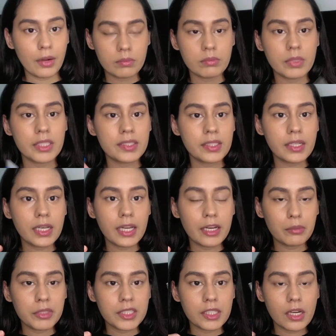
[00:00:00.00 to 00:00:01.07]
It's a clear
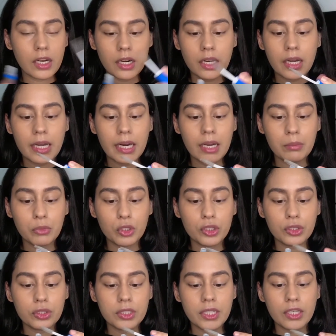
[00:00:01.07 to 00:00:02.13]
mascara, and I'm going to
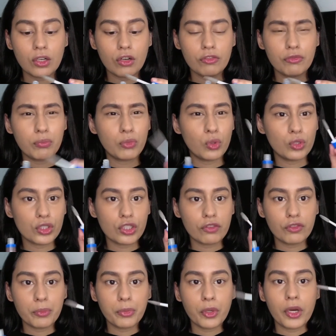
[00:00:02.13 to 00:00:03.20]
take off most of the
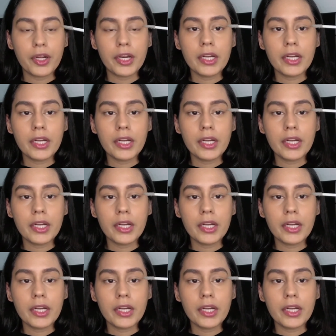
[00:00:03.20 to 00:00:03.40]
product